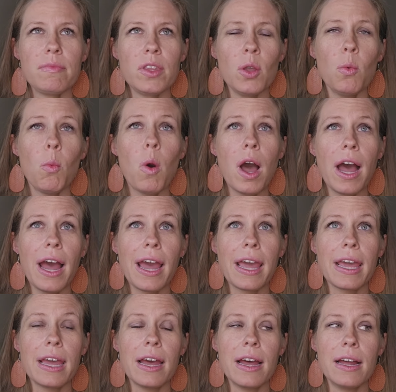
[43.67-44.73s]

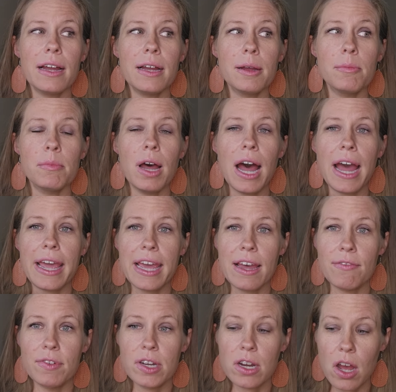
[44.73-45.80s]
why um, I
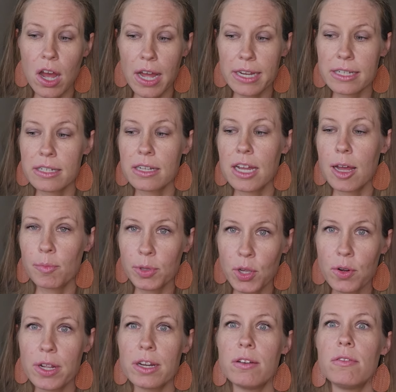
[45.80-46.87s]
have not
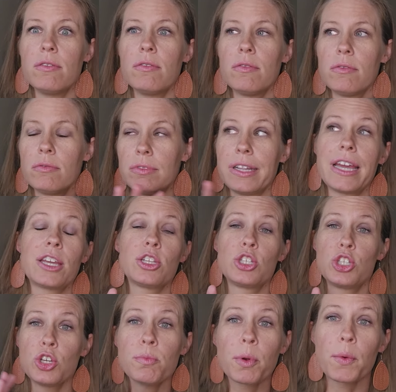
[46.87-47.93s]
uploaded like
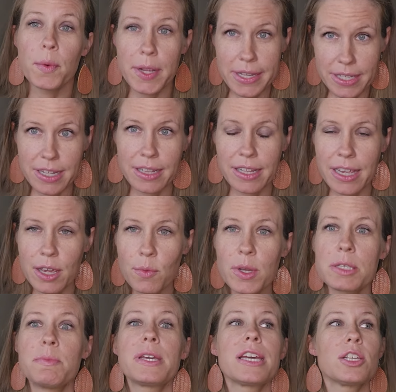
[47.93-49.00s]
super recently
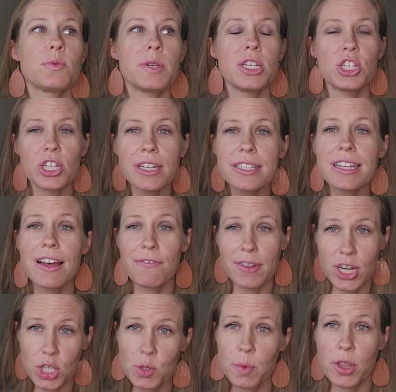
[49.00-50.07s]
was because we just got
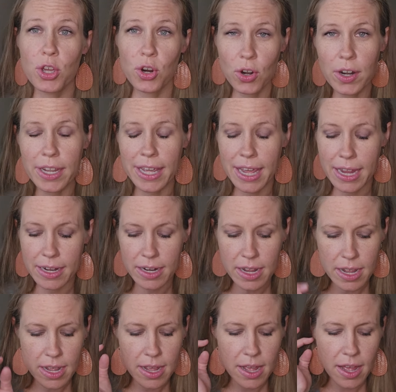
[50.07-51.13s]
finished with a hurricane.
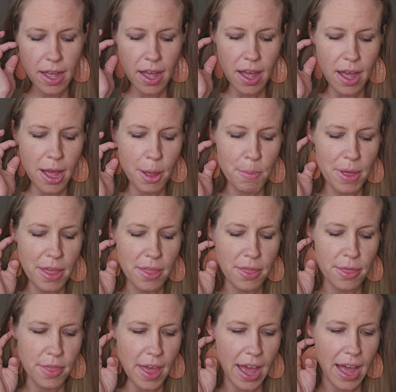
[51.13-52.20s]
Um,
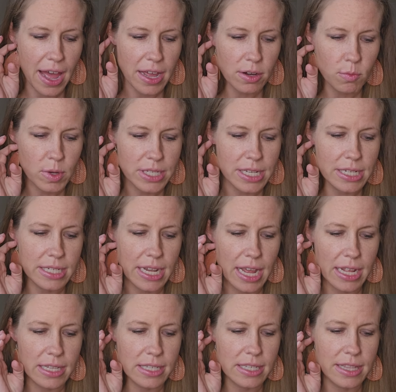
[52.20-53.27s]
that was
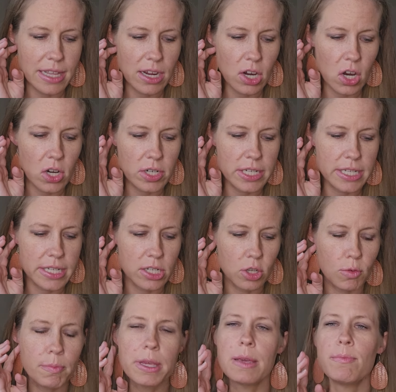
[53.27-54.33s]
intense. There are
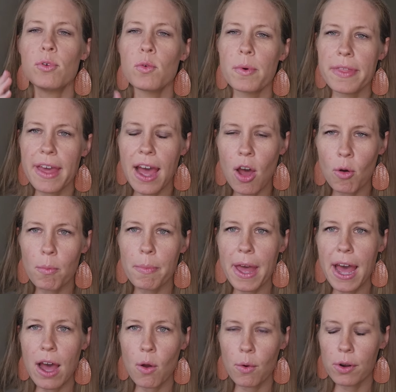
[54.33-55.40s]
still people without
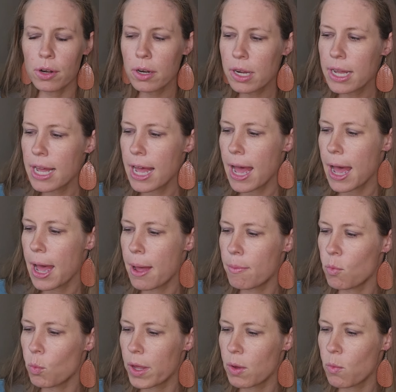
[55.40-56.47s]
power. Um,
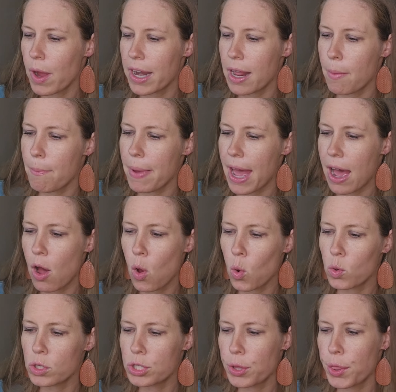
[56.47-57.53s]
we went
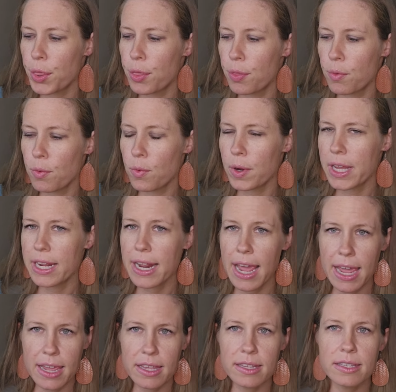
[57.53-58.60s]
about three
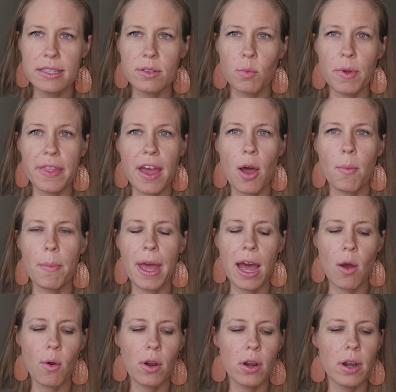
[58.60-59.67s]
days without
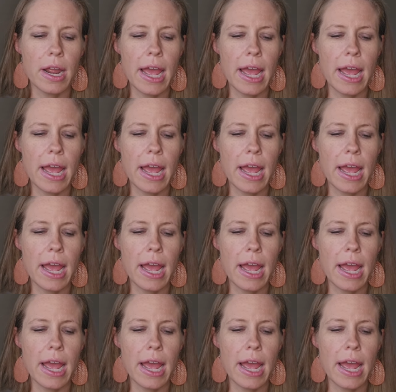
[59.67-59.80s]
power,